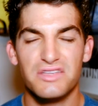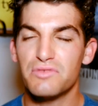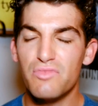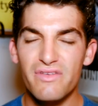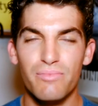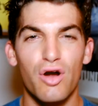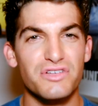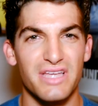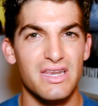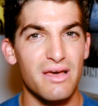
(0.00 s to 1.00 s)
So moving
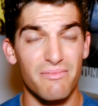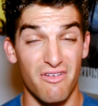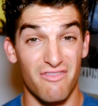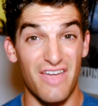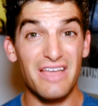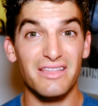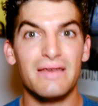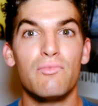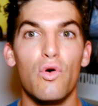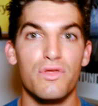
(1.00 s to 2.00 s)
parts end up
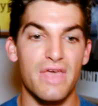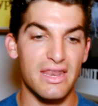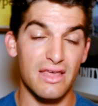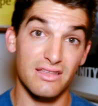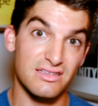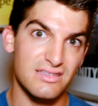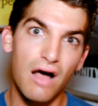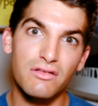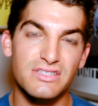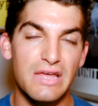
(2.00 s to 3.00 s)
failing more than the
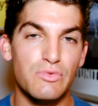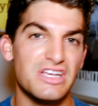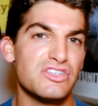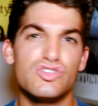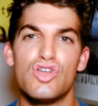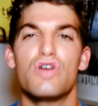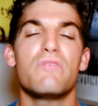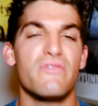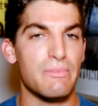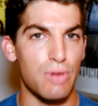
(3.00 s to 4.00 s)
solid state, which has no
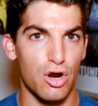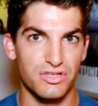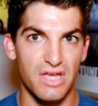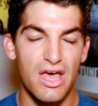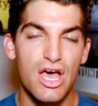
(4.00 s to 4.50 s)
moving parts.